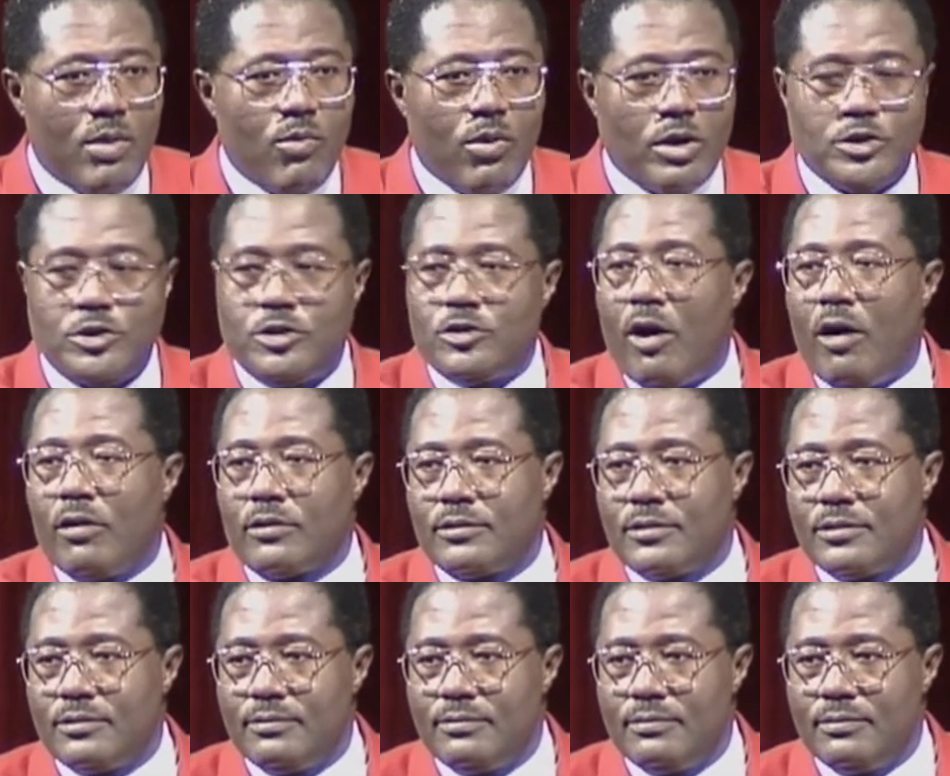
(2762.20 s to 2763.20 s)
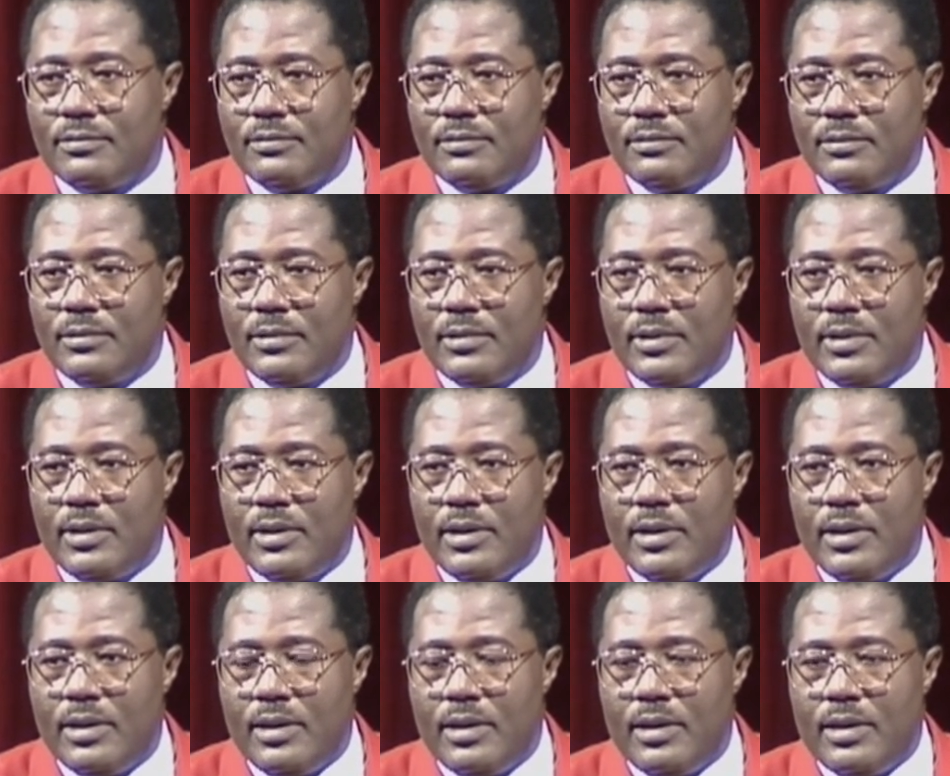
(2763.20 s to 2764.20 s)
he was shocked.
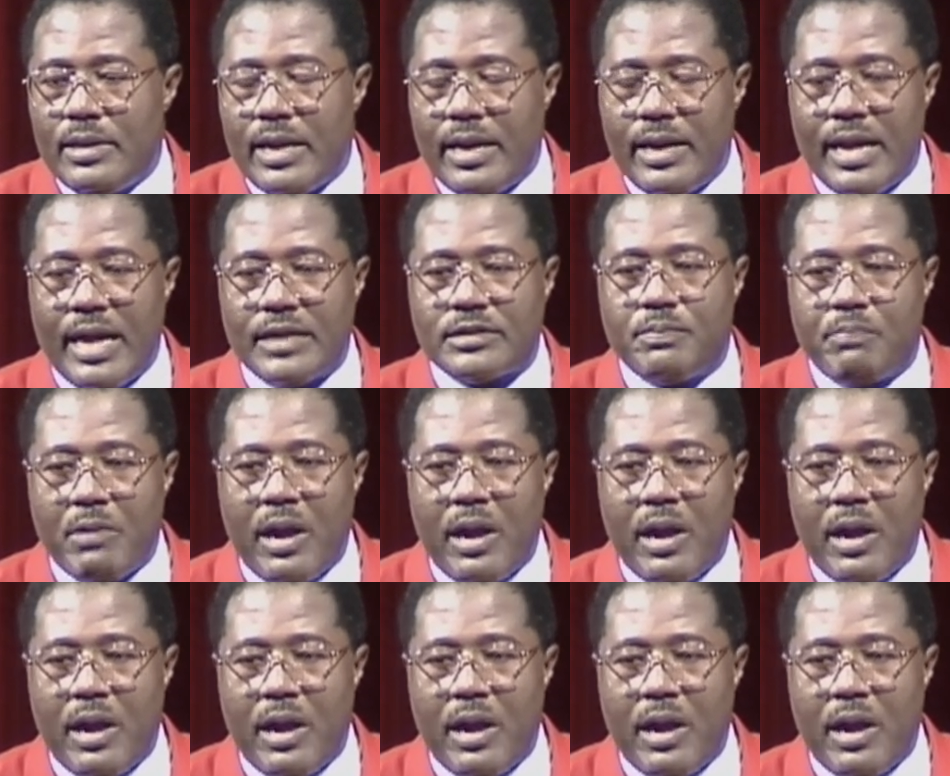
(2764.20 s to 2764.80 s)
Then he asked,